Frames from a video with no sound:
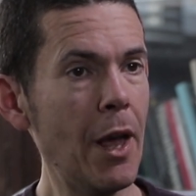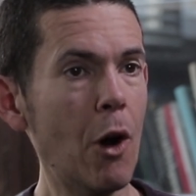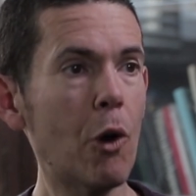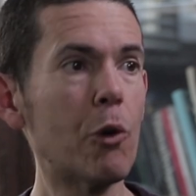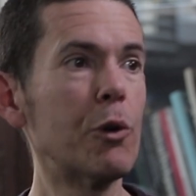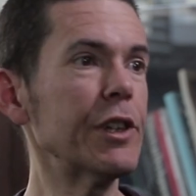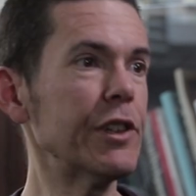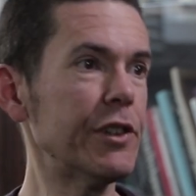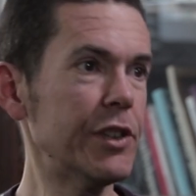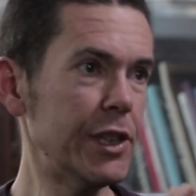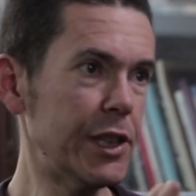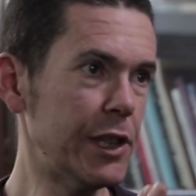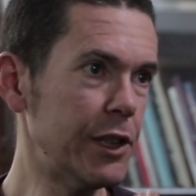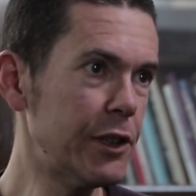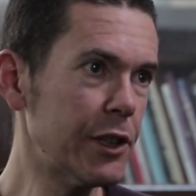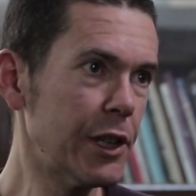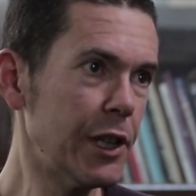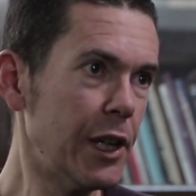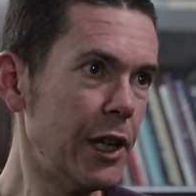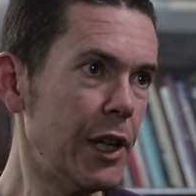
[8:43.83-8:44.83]
Or it
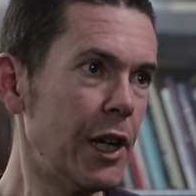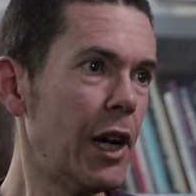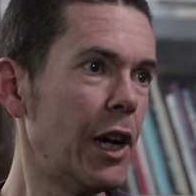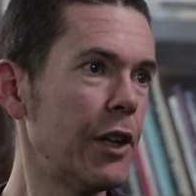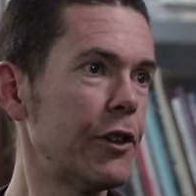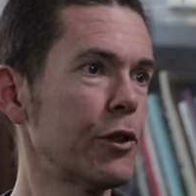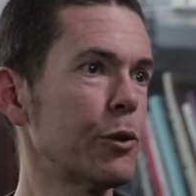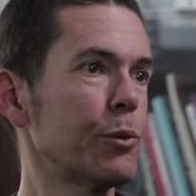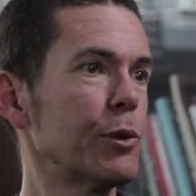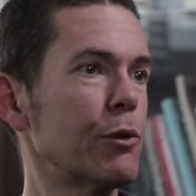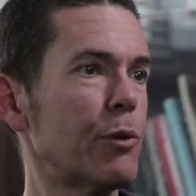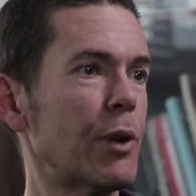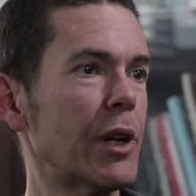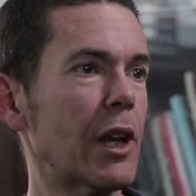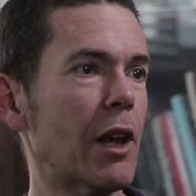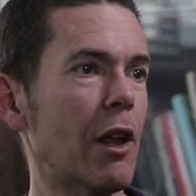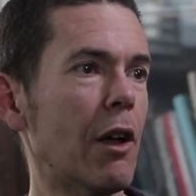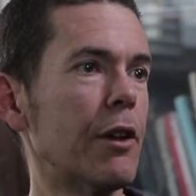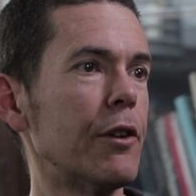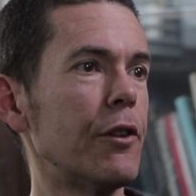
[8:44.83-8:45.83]
did until we
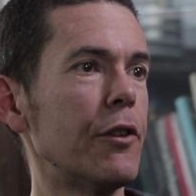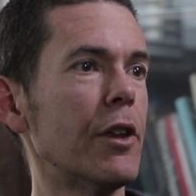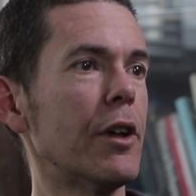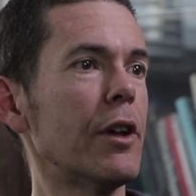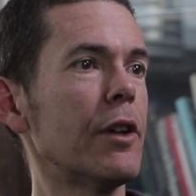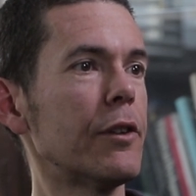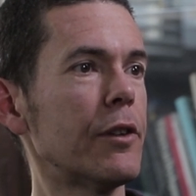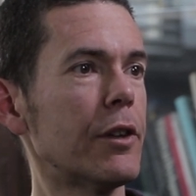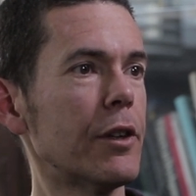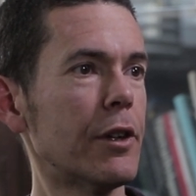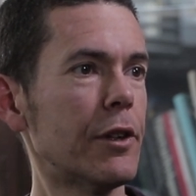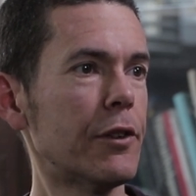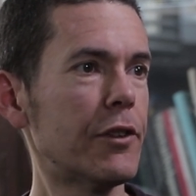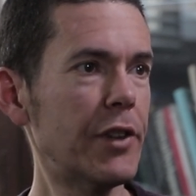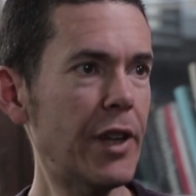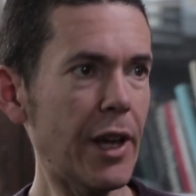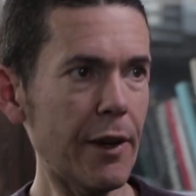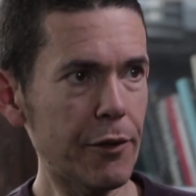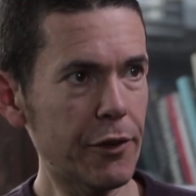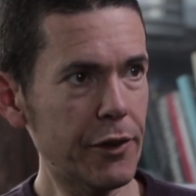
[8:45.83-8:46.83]
realized that the
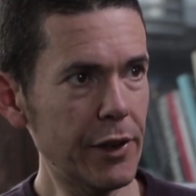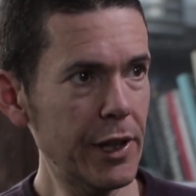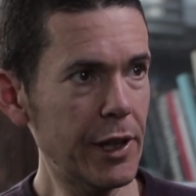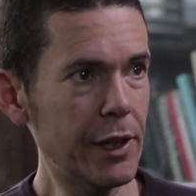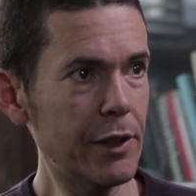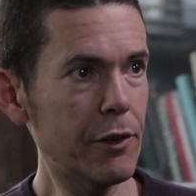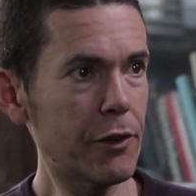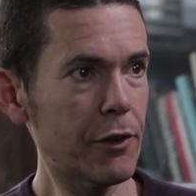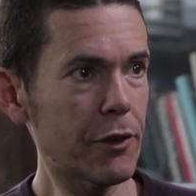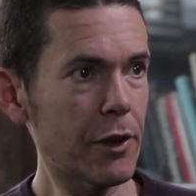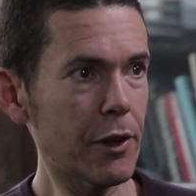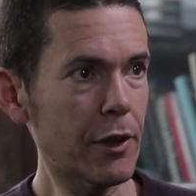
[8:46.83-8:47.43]
CFCs,